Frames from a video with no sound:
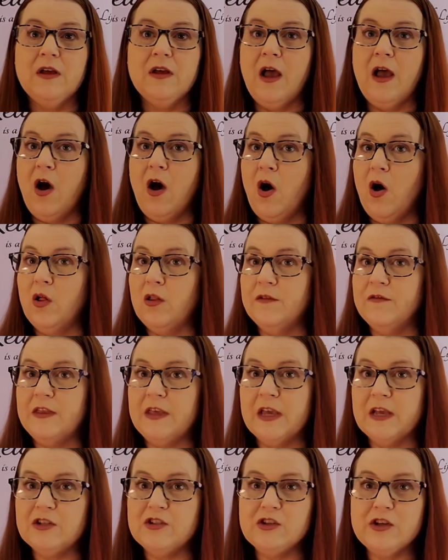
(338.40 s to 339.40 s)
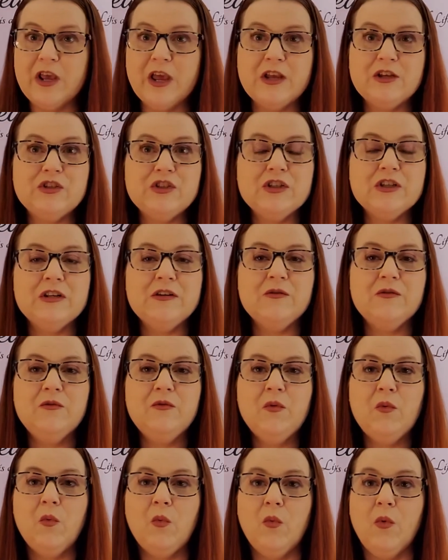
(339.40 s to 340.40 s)
all of the education
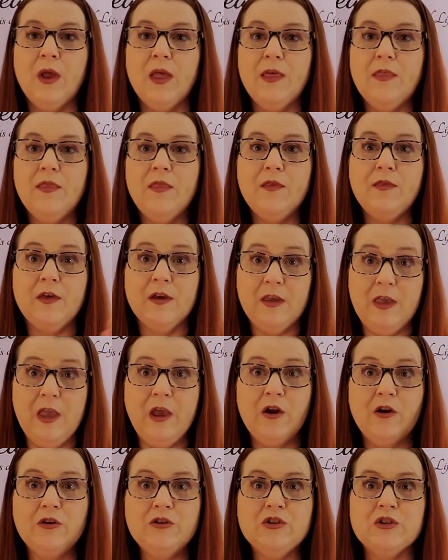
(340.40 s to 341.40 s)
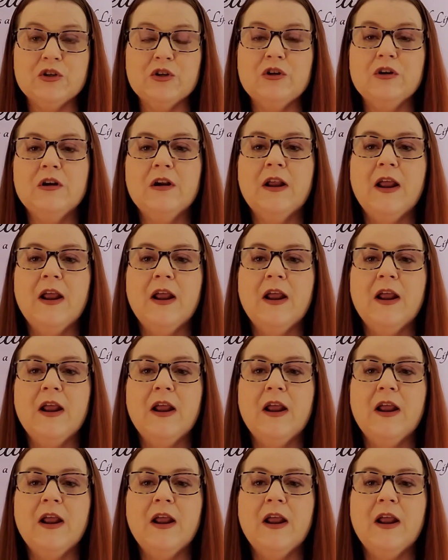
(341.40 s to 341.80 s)
with the character